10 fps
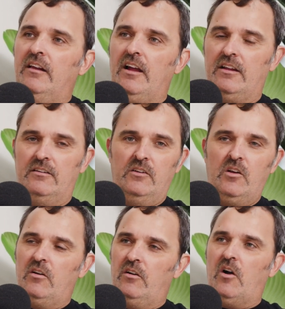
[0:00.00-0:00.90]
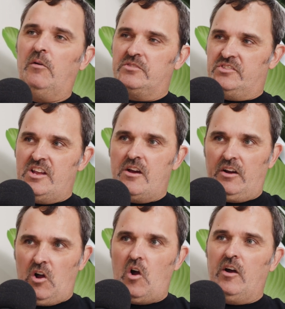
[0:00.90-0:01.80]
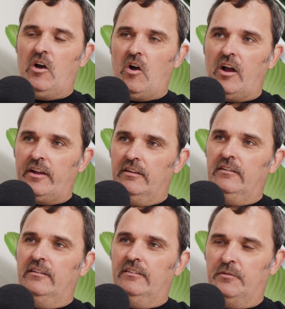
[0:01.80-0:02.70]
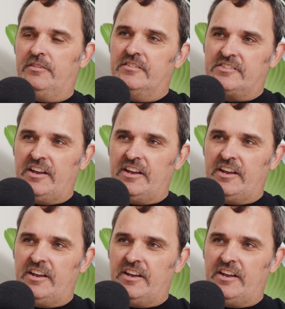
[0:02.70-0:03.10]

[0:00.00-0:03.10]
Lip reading: And I was staring eye to eye with this